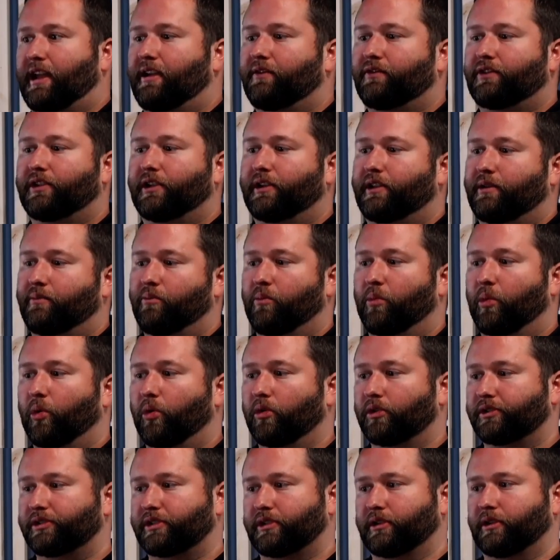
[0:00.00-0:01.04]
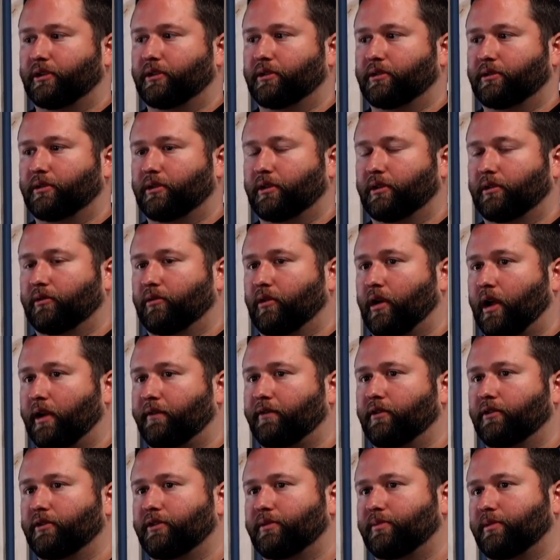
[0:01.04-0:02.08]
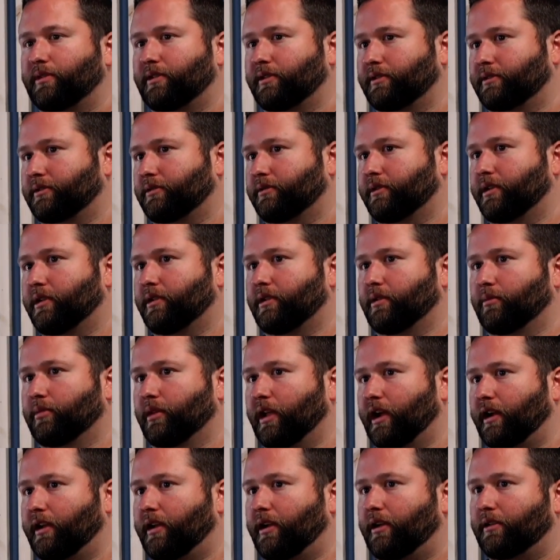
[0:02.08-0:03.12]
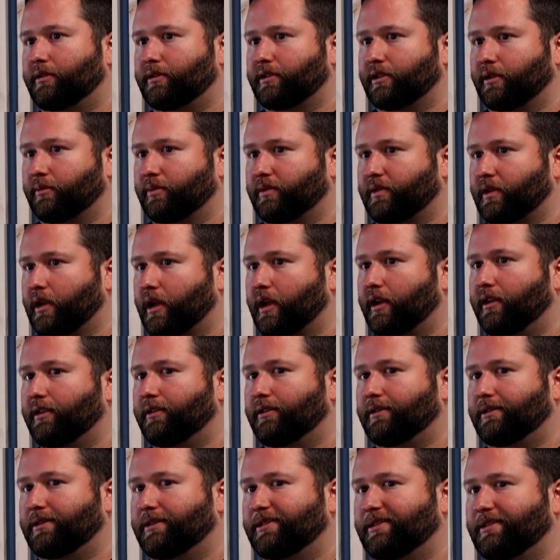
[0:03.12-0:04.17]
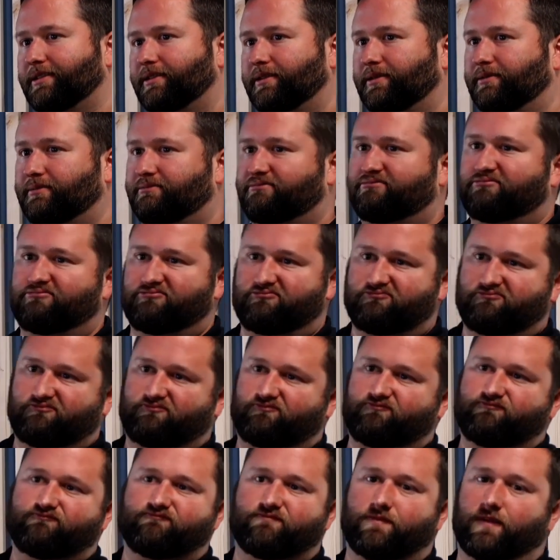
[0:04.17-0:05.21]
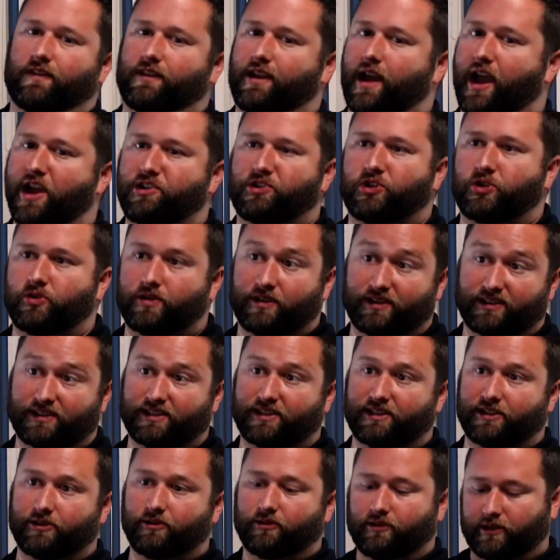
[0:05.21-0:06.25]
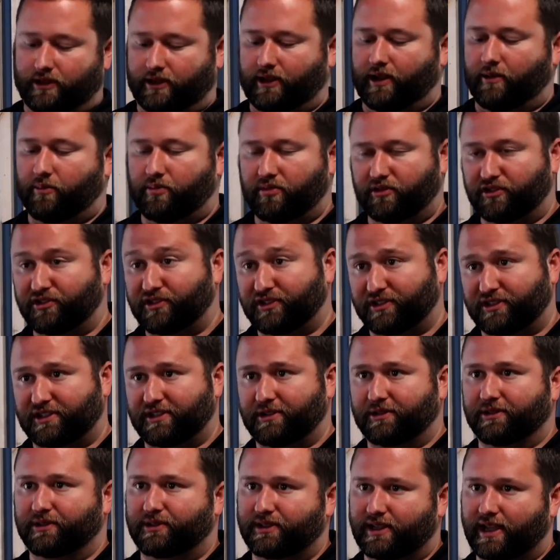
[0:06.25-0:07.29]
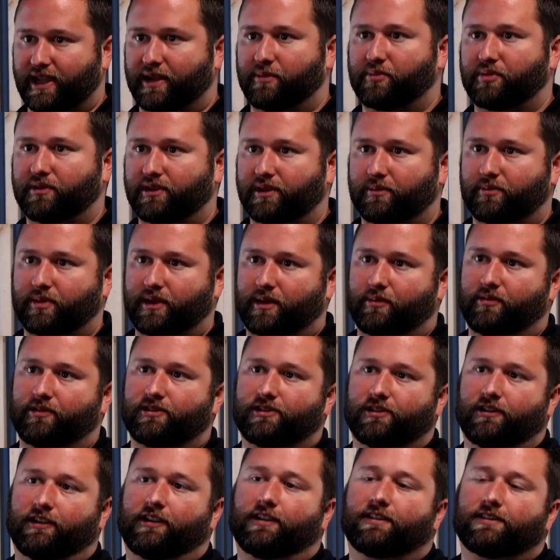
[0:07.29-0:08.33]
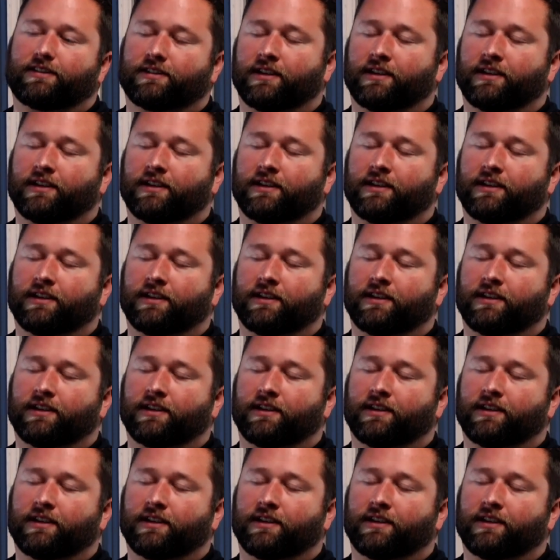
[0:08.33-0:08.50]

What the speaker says: done it more so on rifles because 300 blackout subsonics, not shooting steel. Like I'll push the steel aside, put up paper targets.